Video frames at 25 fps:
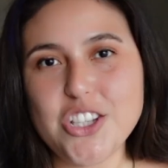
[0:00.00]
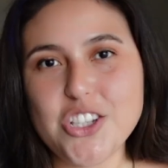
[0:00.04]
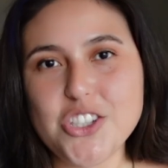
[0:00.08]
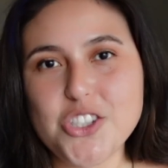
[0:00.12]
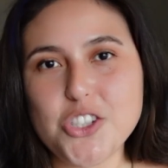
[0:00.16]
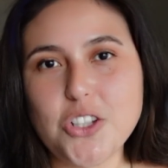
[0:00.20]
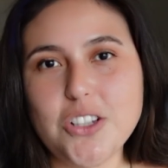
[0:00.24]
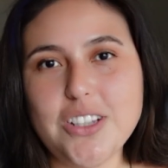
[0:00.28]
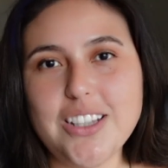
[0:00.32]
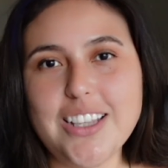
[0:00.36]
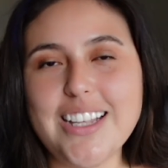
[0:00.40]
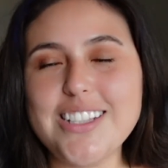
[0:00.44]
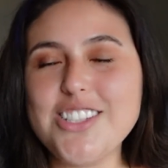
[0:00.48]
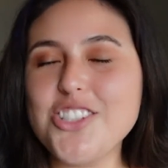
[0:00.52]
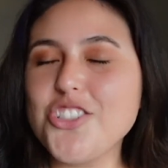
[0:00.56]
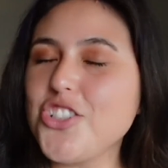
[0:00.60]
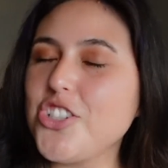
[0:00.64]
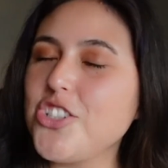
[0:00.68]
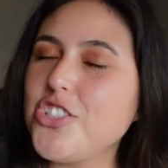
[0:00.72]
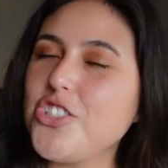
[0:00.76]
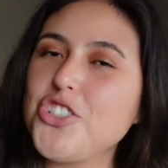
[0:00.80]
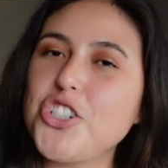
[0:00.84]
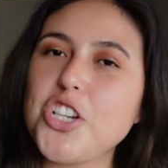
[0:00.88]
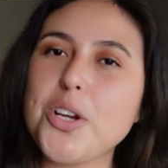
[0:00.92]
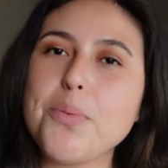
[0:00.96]
So let's
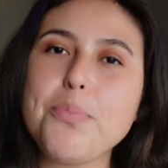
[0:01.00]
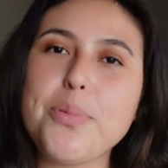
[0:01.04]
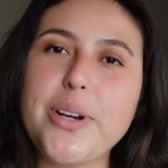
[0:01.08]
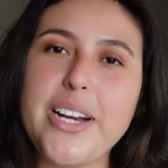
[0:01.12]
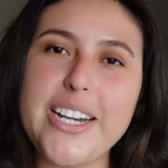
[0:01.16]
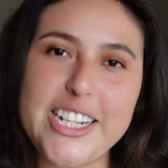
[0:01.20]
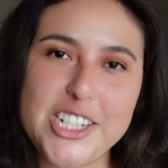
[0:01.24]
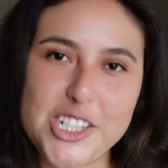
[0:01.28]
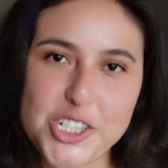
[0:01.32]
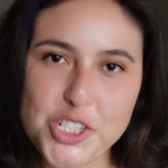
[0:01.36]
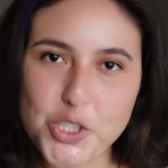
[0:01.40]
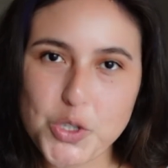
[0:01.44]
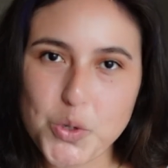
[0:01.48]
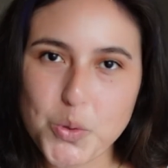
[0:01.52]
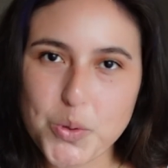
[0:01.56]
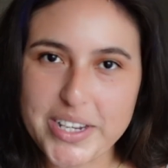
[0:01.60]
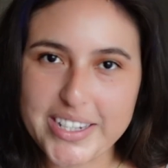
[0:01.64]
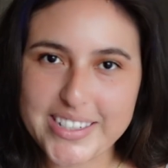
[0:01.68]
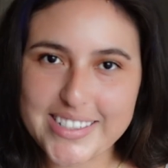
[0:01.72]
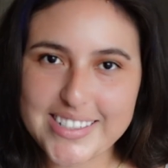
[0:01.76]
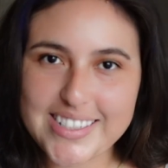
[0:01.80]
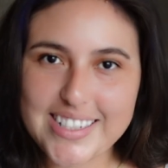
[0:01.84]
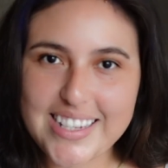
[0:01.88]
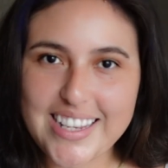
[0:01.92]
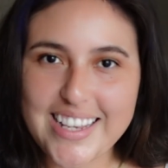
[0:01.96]
just jump right into
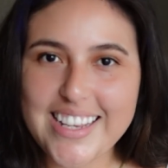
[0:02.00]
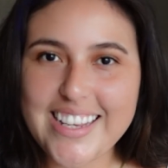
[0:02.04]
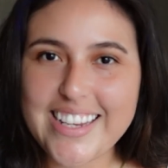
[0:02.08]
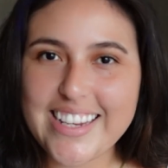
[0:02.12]
it.